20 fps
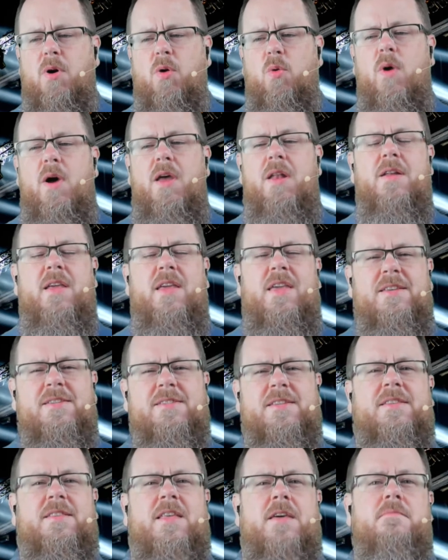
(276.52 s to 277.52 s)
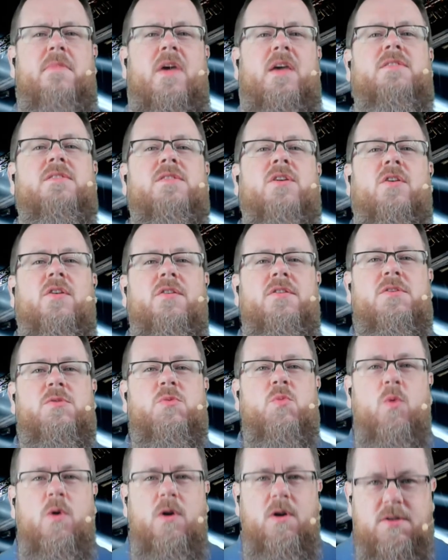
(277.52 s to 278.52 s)
But what is it that makes all
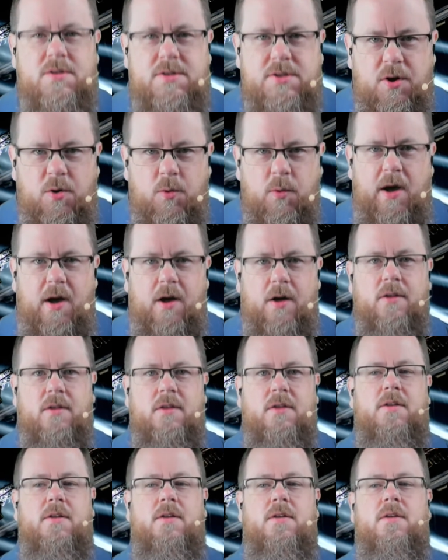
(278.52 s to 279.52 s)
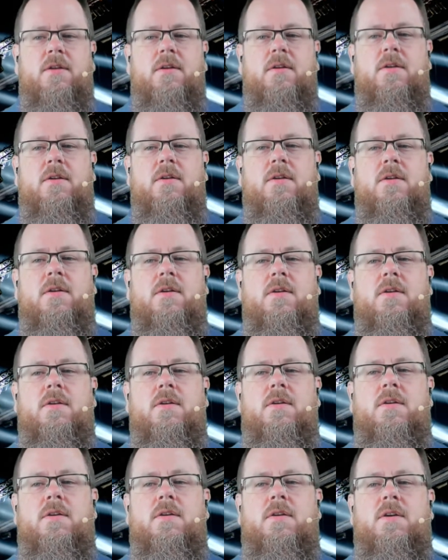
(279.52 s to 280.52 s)
this work so well?
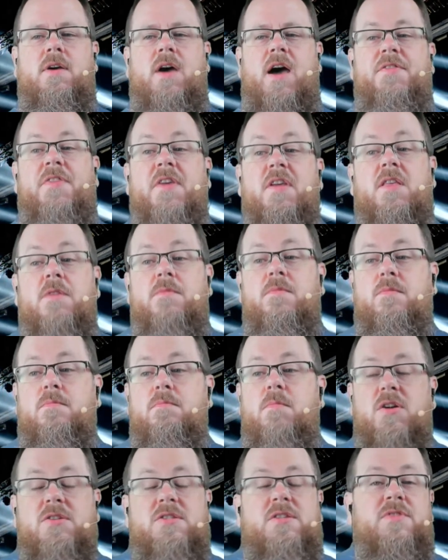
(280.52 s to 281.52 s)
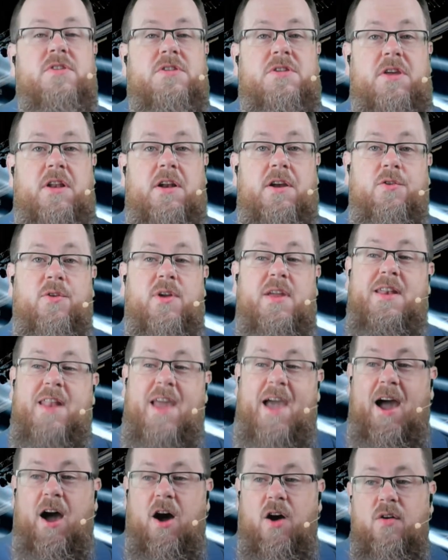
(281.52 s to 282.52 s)
I think most of us can agree
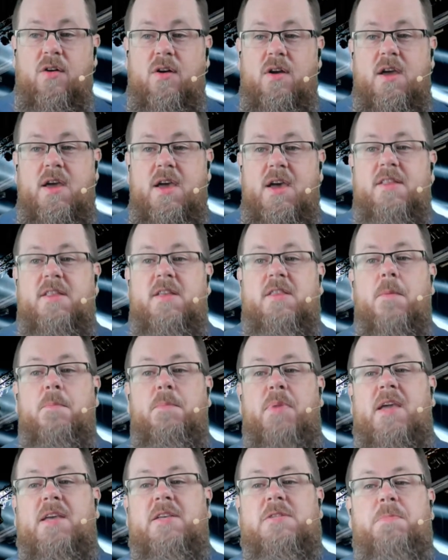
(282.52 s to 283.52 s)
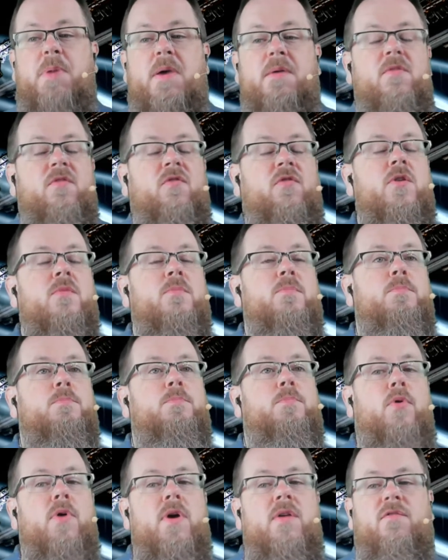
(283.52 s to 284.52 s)
now that the biggest
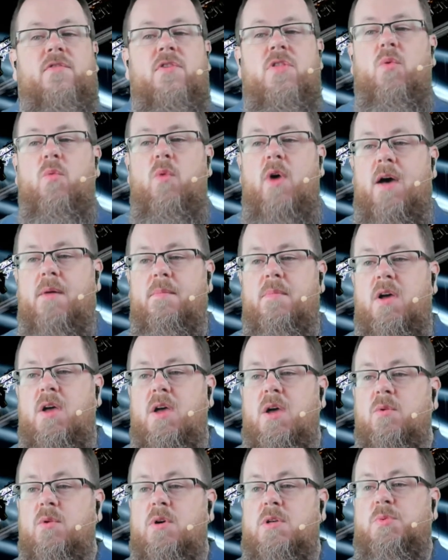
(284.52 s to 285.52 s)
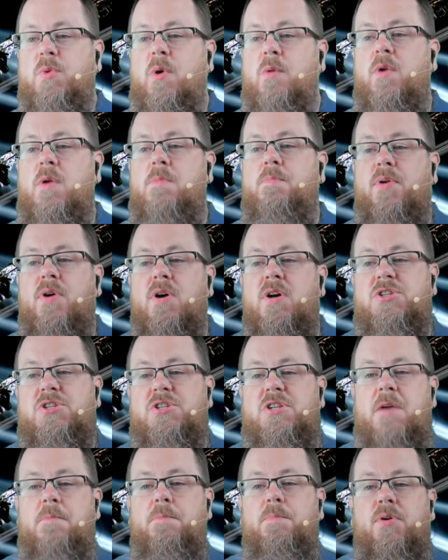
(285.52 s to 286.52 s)
point for the web was when we
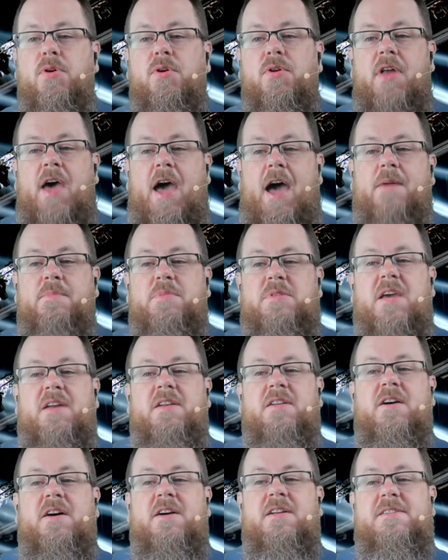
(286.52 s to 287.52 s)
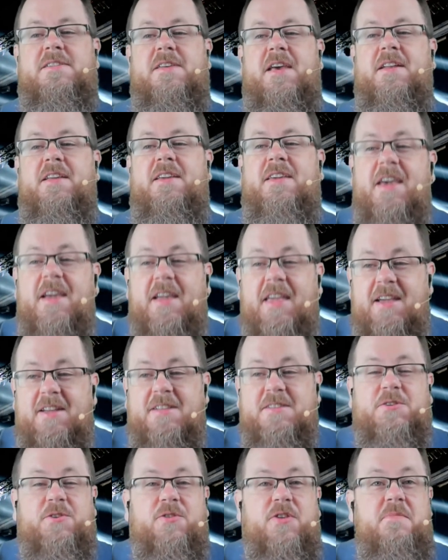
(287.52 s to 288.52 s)
pushed and pulled apps and content kicking
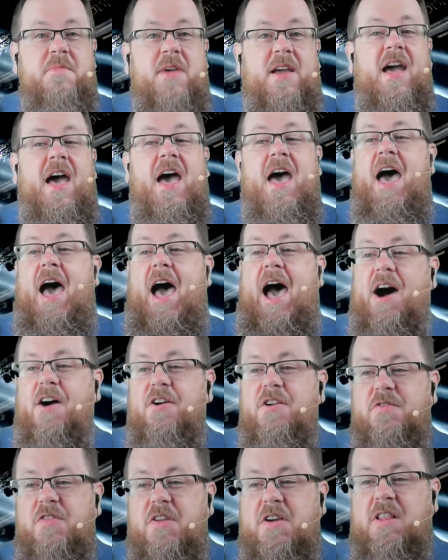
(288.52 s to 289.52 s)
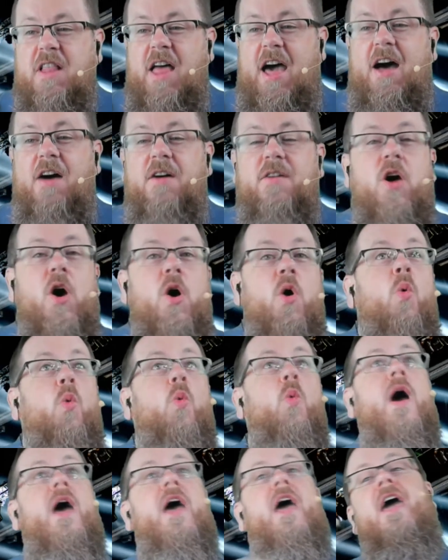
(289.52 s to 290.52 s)
and screaming out of the cloud,
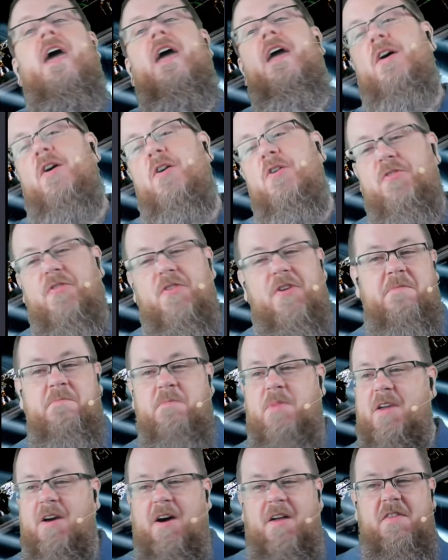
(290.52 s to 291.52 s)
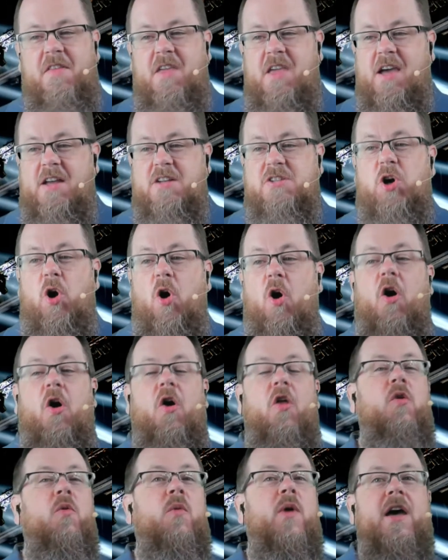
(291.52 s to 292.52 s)
way over and beyond the edge,
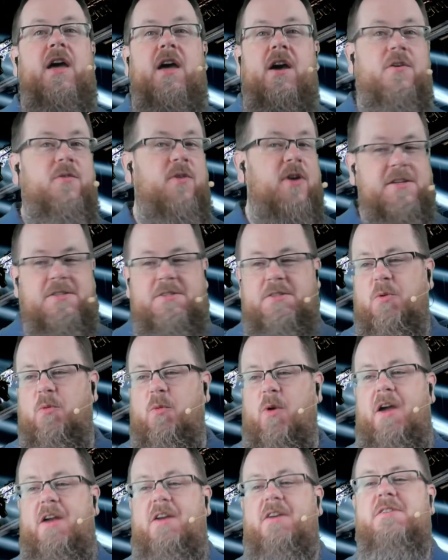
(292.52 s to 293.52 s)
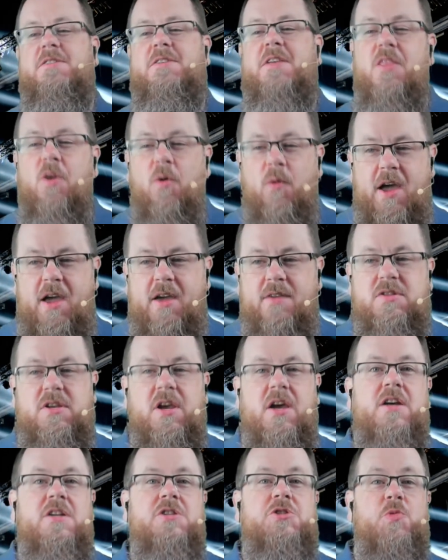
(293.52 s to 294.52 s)
all the way across the wires and the waves,
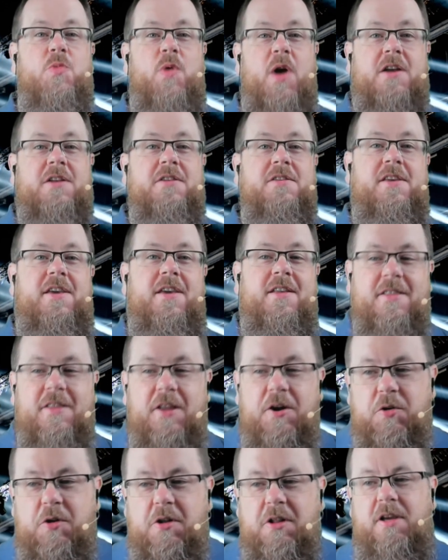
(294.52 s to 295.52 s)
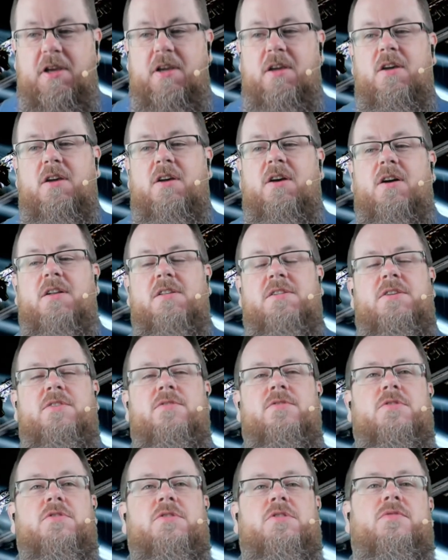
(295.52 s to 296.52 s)
directly and locally onto
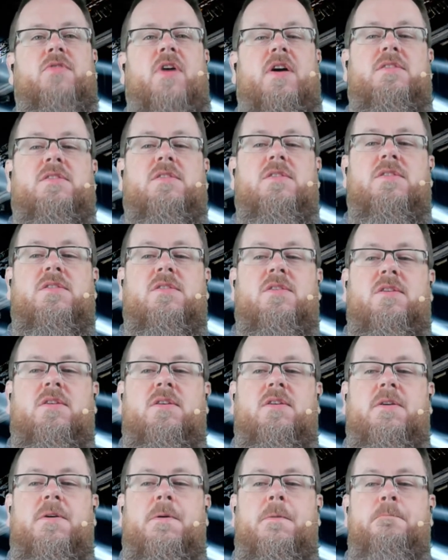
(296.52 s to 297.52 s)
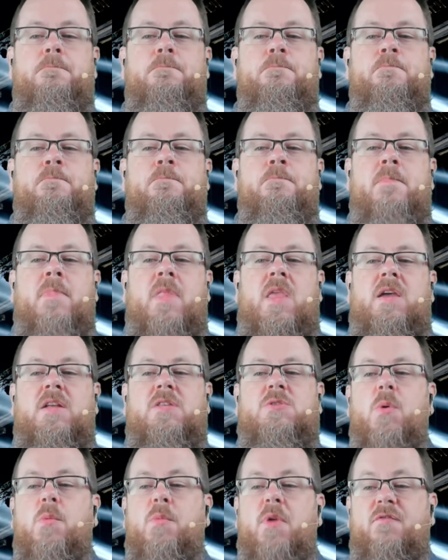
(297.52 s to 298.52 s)
users' devices.
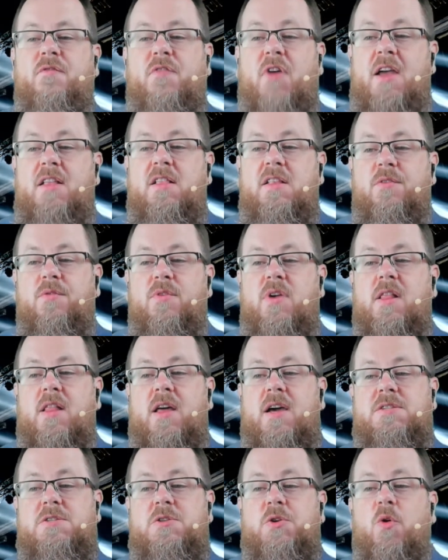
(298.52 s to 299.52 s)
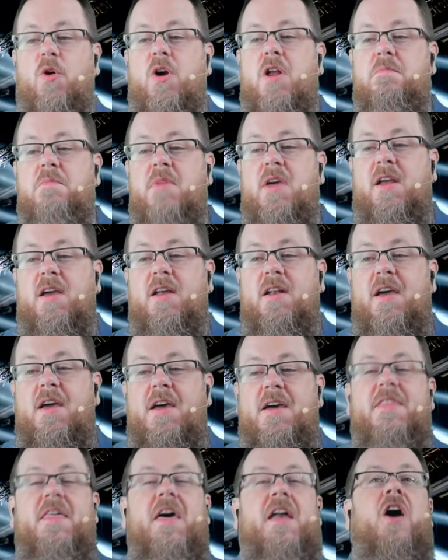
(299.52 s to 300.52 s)
It's when we finally realized or admitted
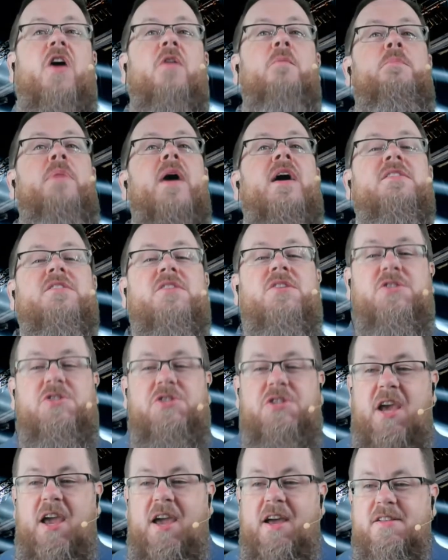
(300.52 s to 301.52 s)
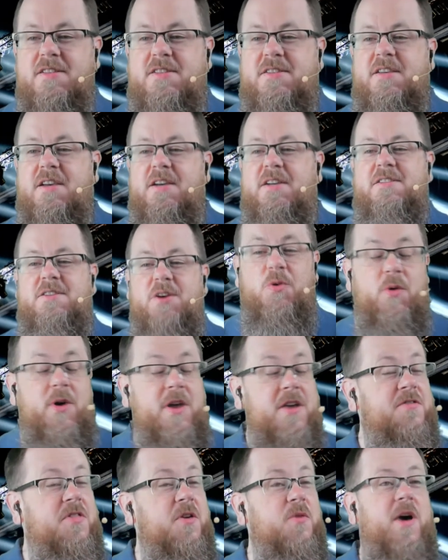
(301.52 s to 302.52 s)
that our best chance to
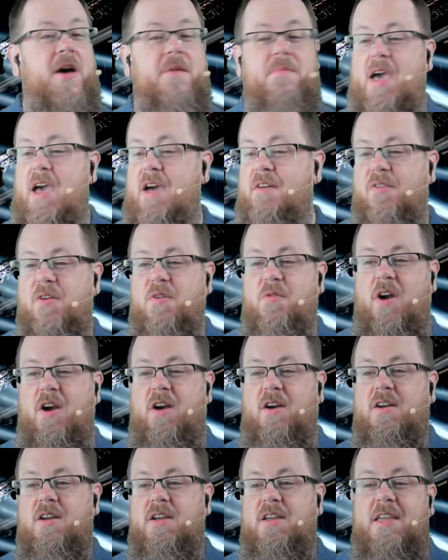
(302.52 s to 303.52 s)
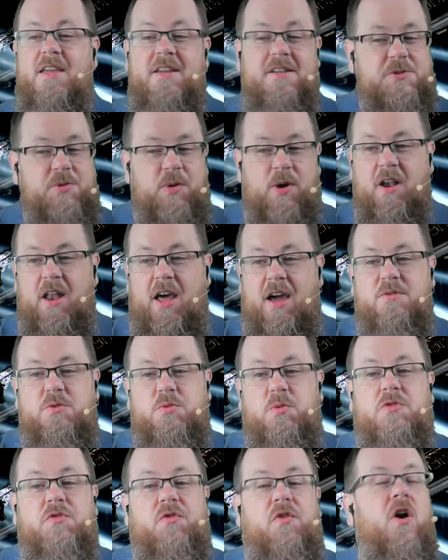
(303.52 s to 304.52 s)
weave the web everywhere into our
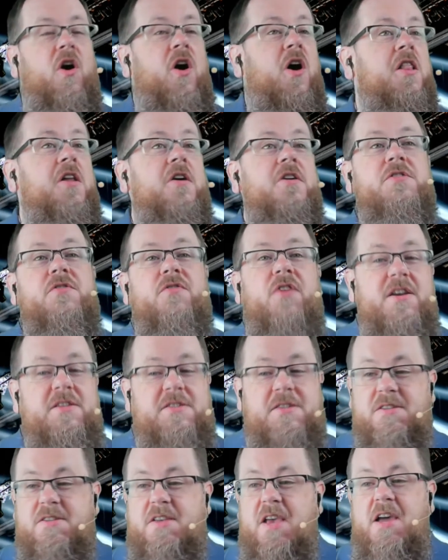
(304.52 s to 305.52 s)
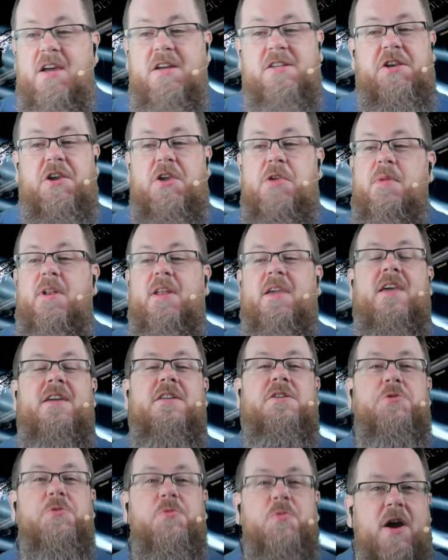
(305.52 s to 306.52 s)
lives was for all our devices to
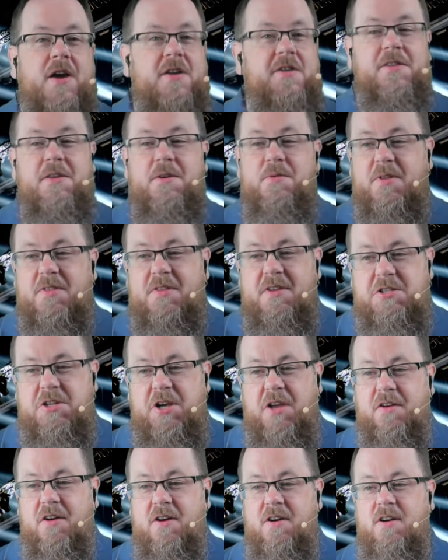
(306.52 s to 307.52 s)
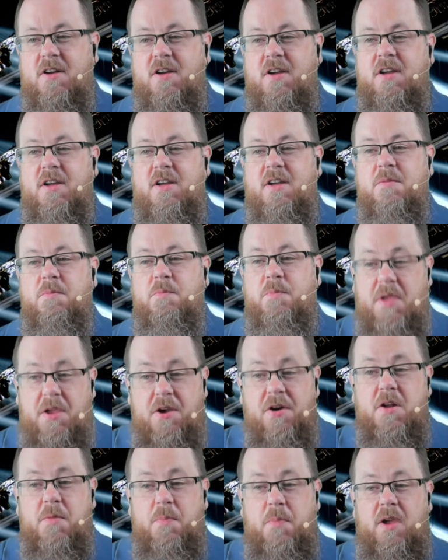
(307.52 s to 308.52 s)
communicate directly with each other,
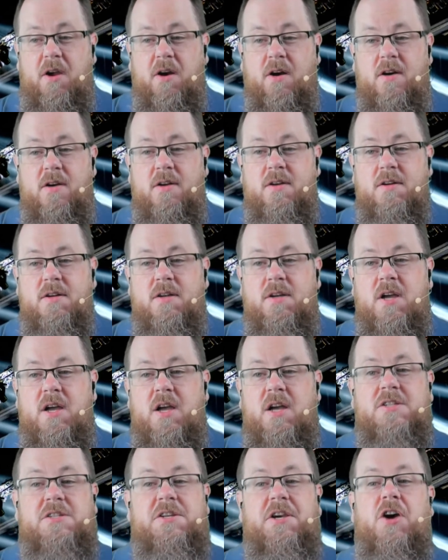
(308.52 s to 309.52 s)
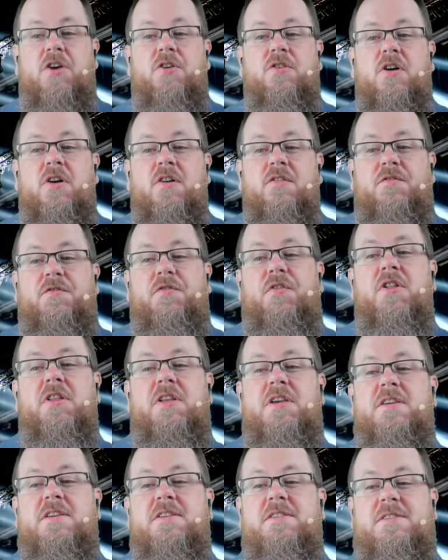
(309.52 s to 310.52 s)
peer to peer, to go
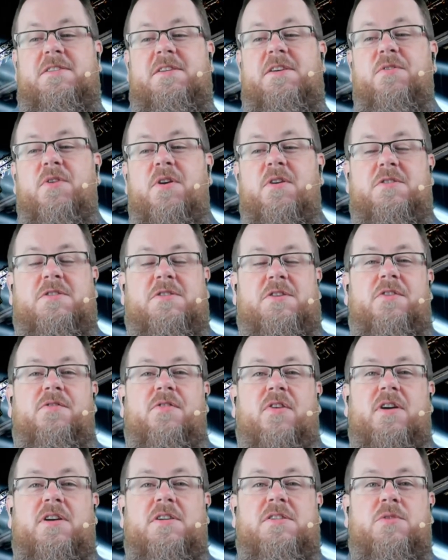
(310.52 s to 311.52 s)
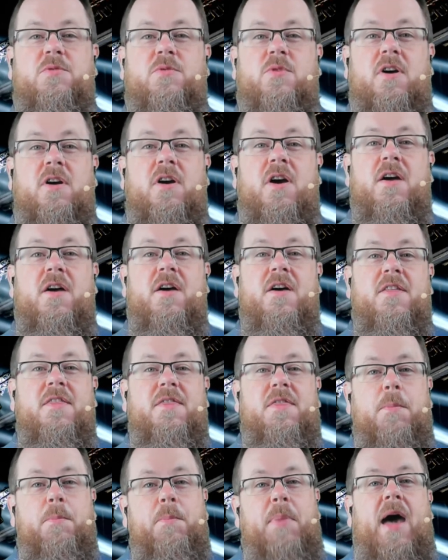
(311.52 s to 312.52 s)
fully zero server, as it were,
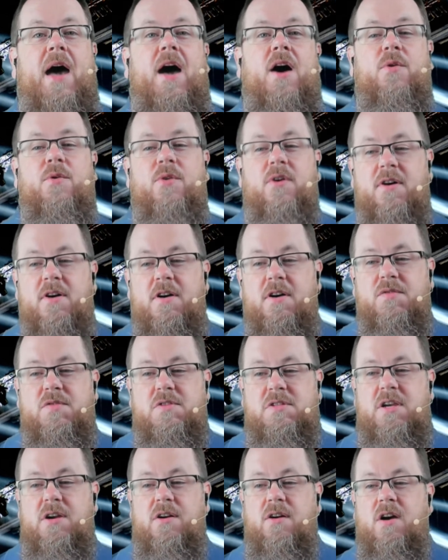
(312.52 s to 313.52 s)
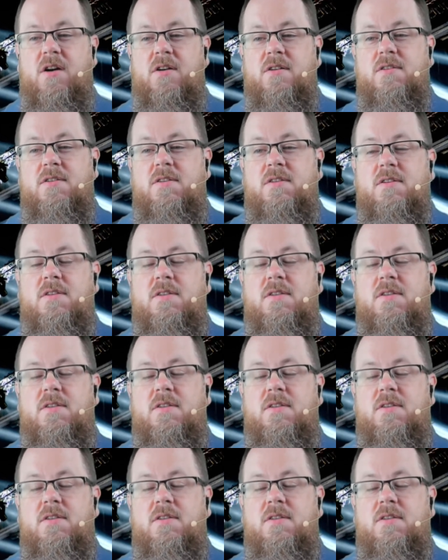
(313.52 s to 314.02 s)
the power of zero.